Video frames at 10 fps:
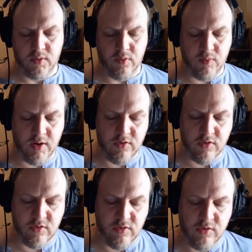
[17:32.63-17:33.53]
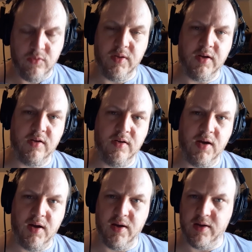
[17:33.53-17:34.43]
Rangers knew they could
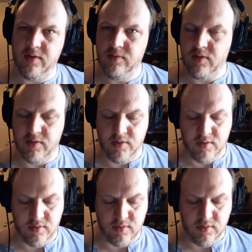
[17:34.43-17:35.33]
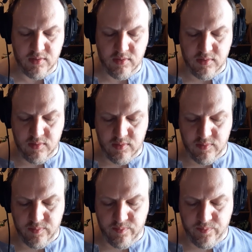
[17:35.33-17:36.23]
die on the hunt.
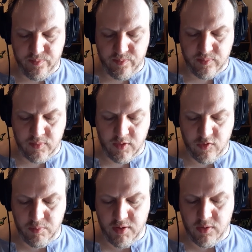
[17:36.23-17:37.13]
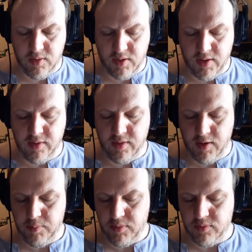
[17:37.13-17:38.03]
Sparrow had liked
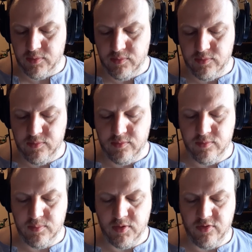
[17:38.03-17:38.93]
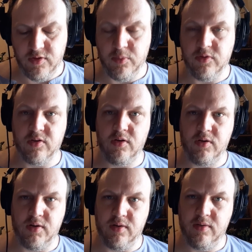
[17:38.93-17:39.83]
Apple, but she was
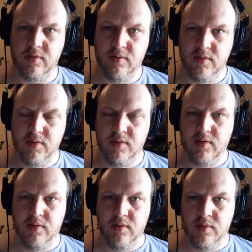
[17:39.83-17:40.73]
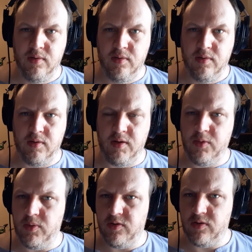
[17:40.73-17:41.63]
gone, and he
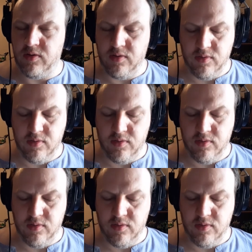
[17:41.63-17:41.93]
wasn't.